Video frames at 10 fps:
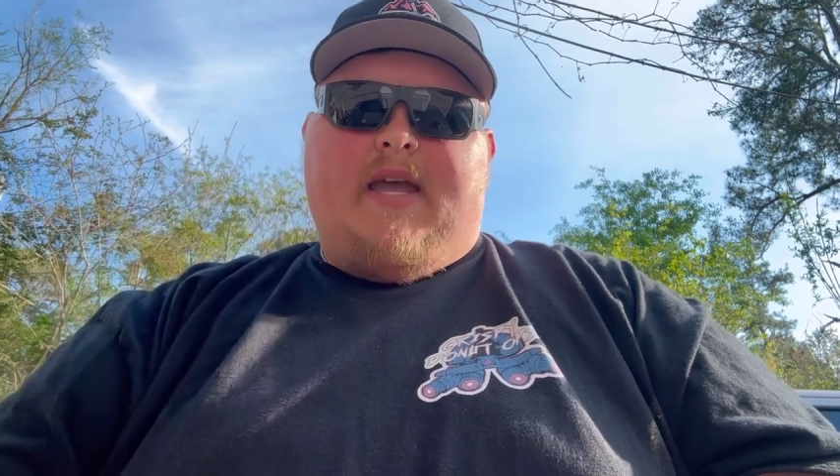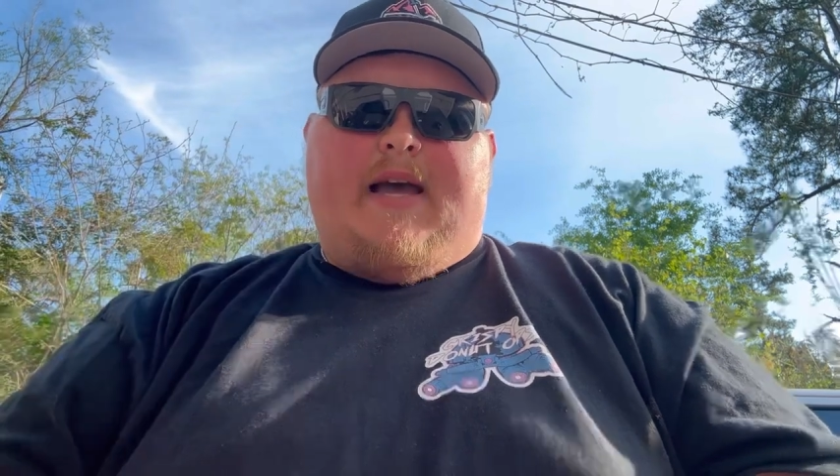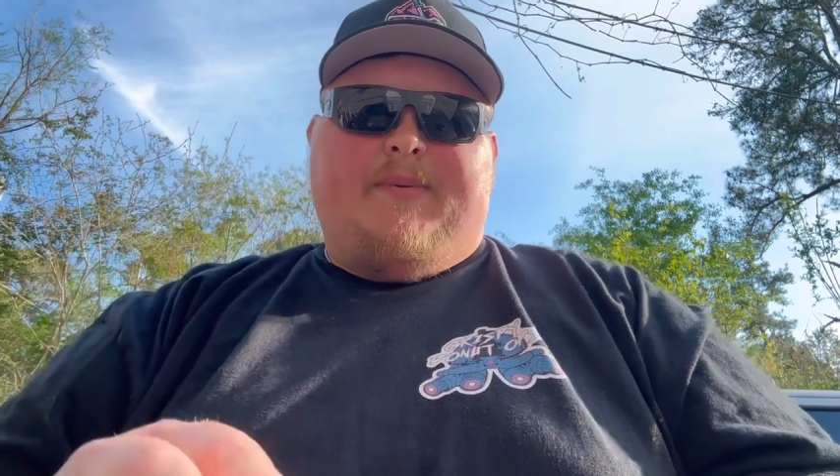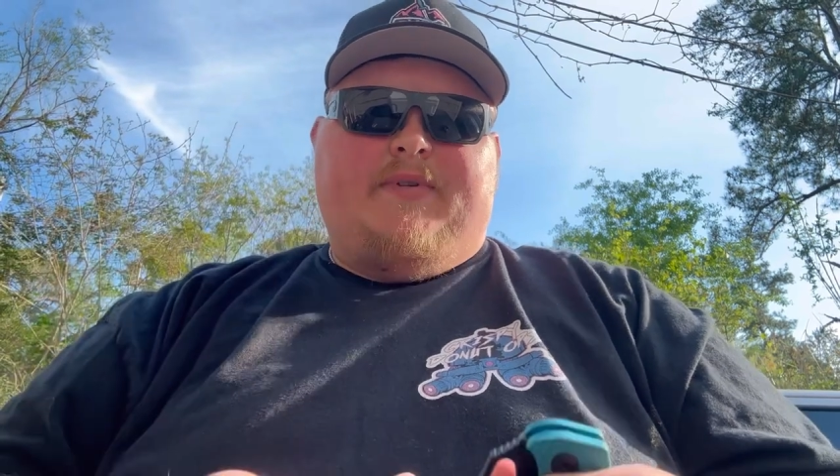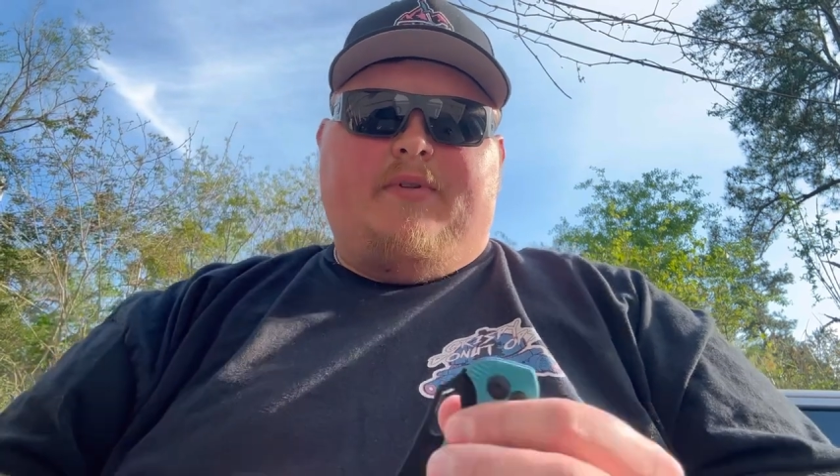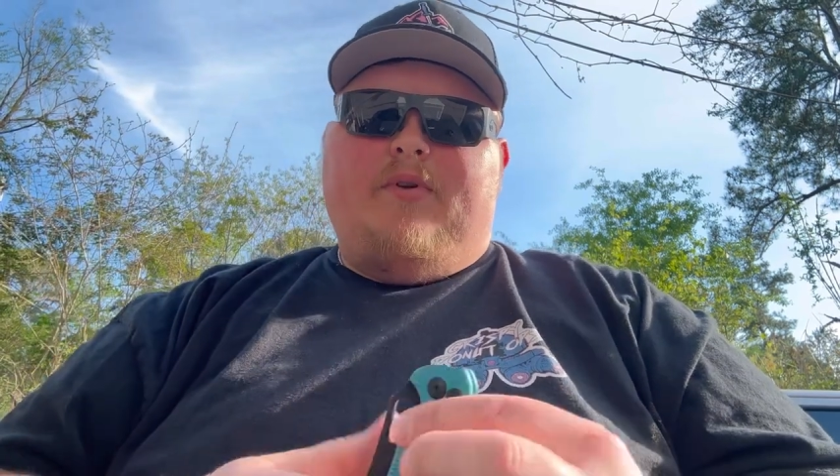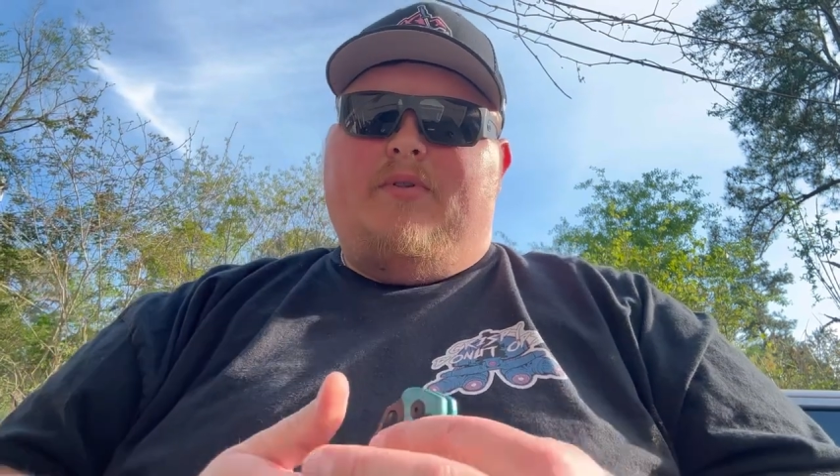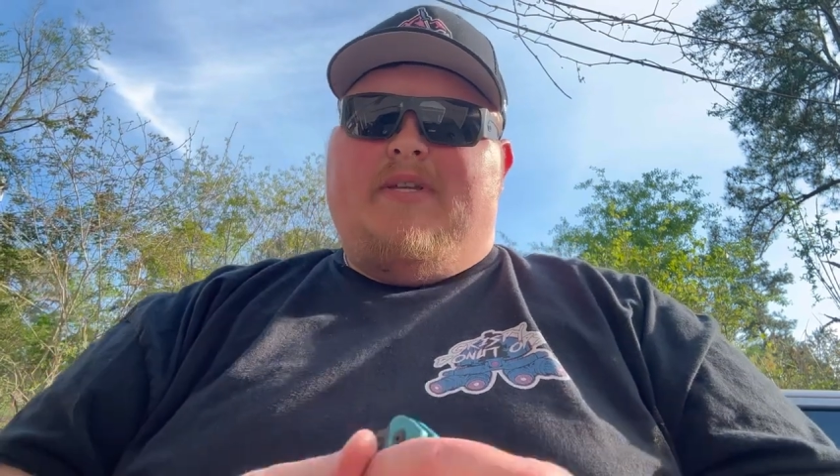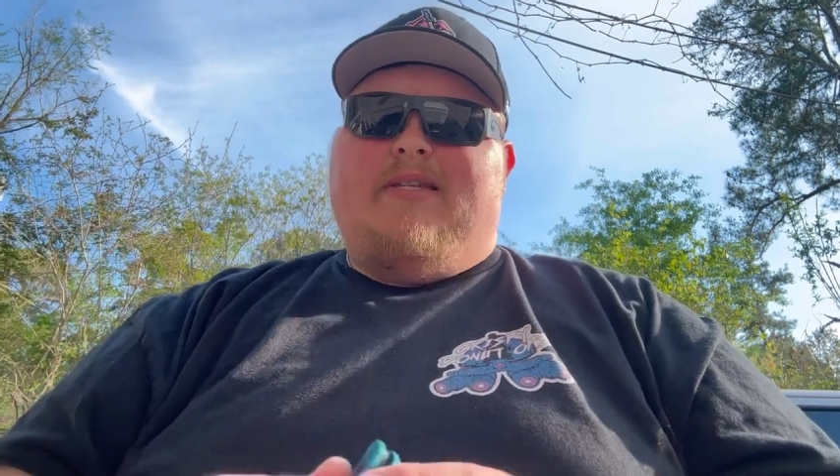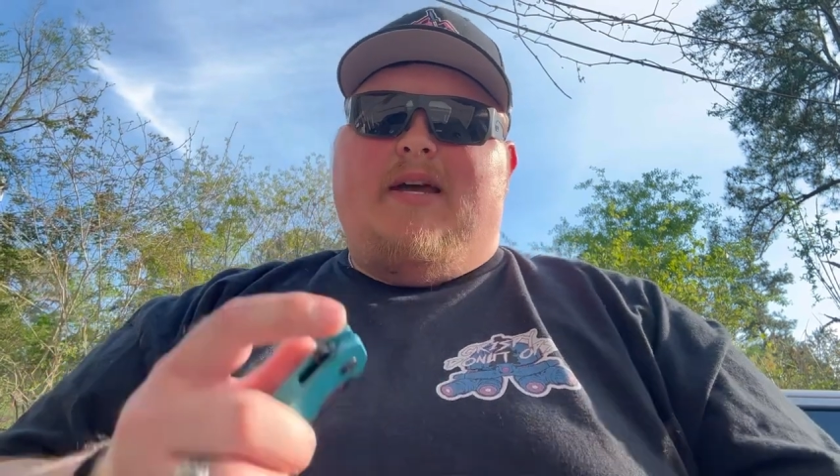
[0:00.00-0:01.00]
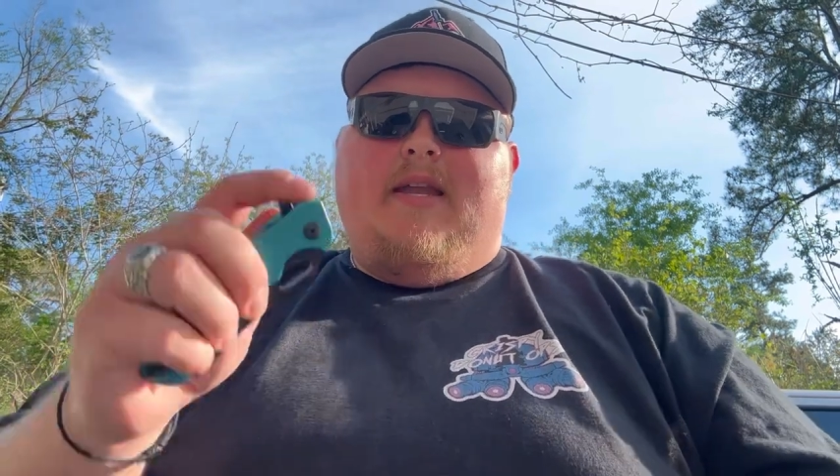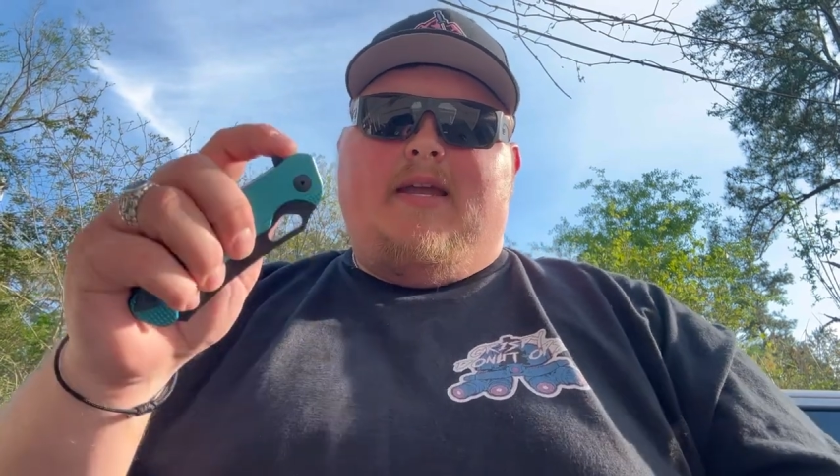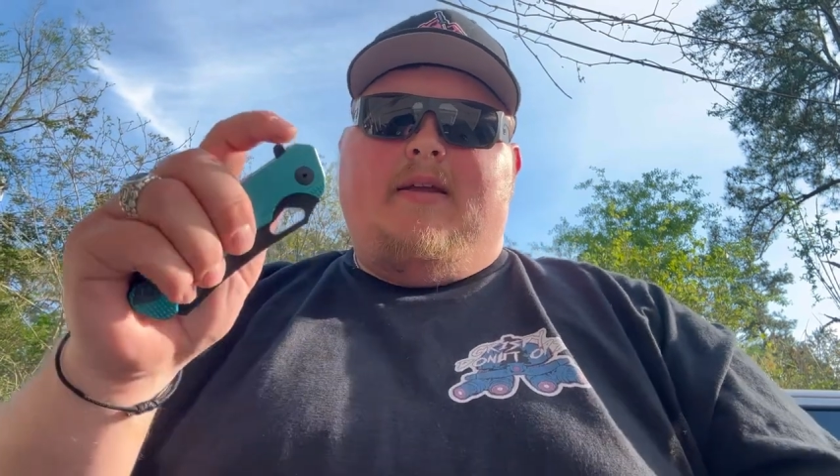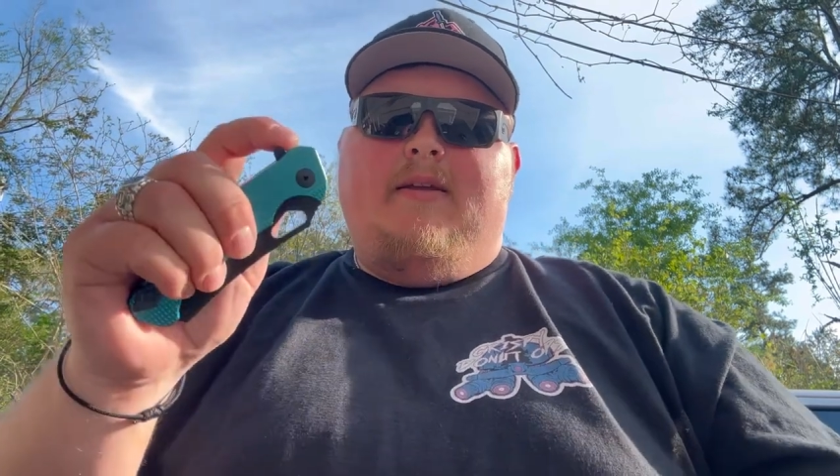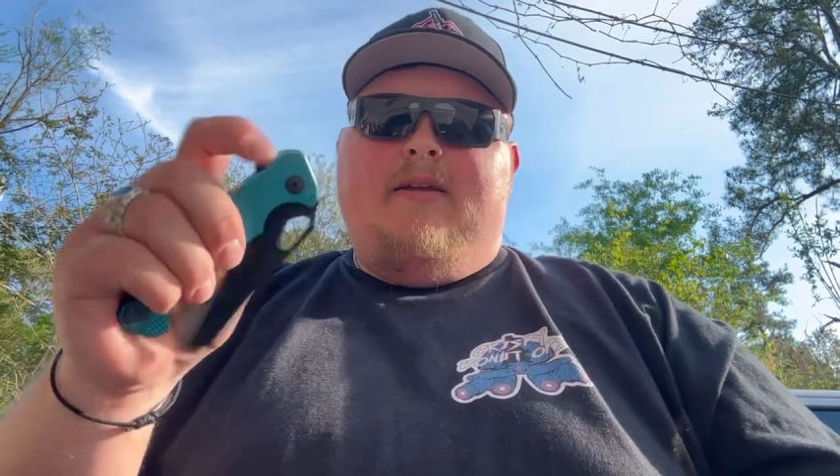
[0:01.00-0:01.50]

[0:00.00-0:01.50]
Absolutely stunning.